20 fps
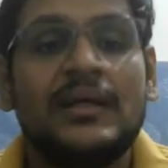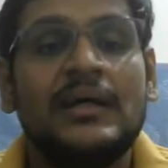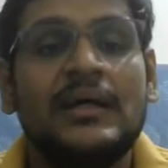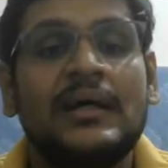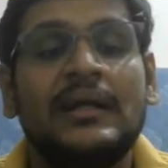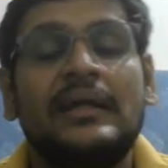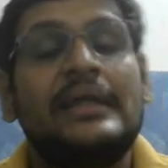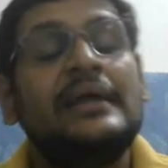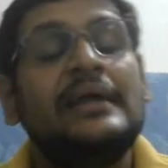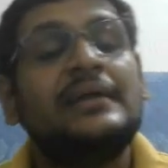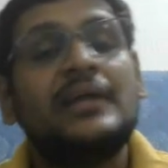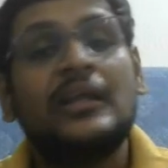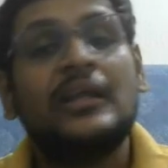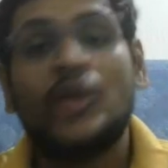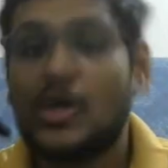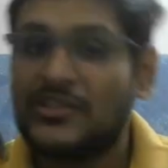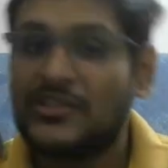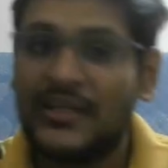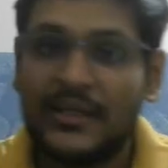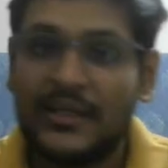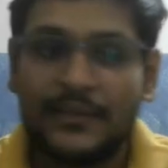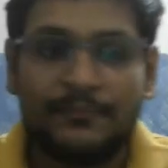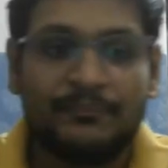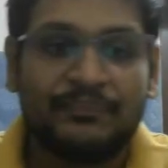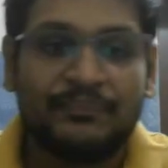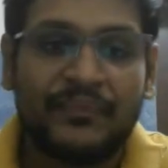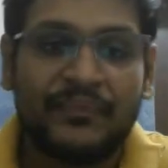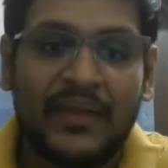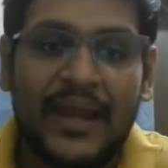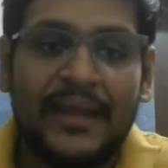digital logic,
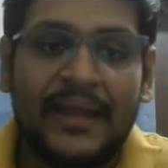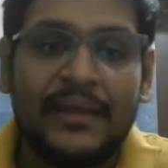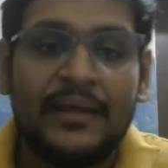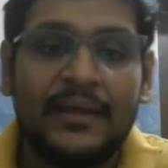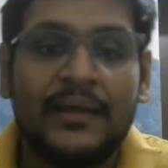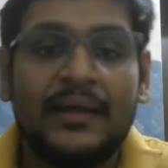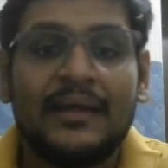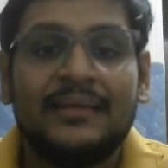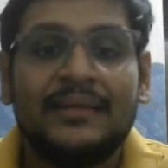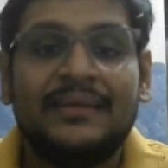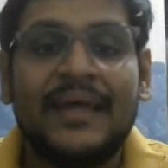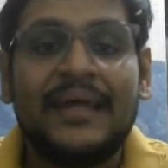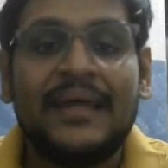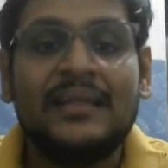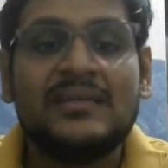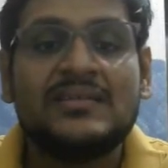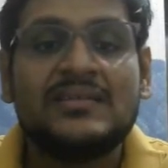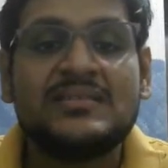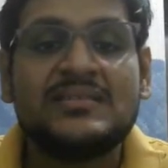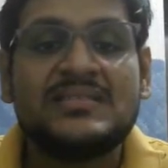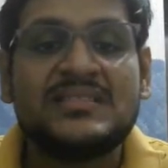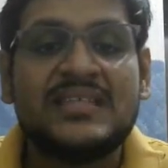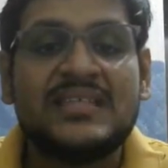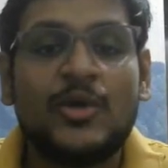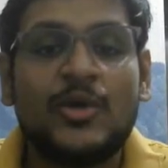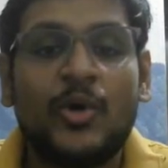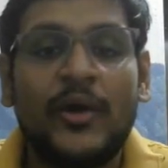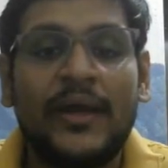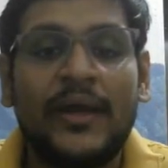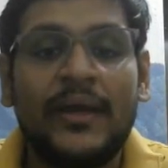right? Then
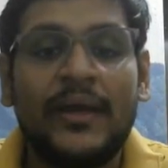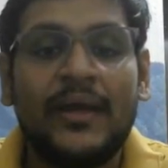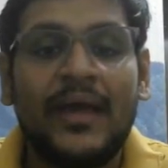COA